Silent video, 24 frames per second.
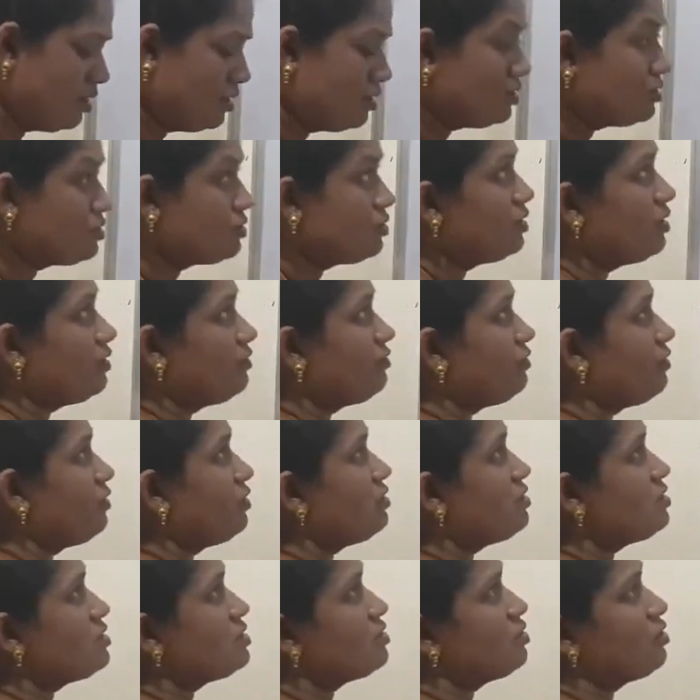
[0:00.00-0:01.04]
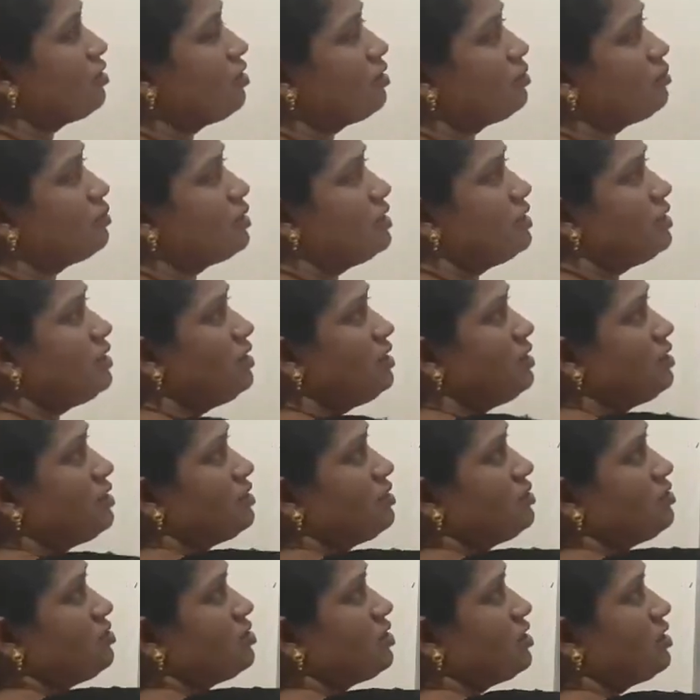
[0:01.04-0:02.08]
So nephrons
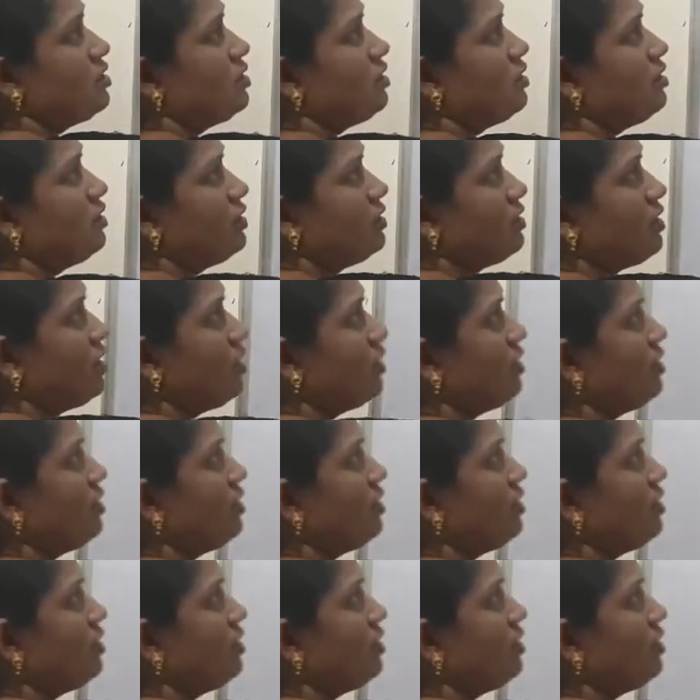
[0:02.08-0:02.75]
generally they are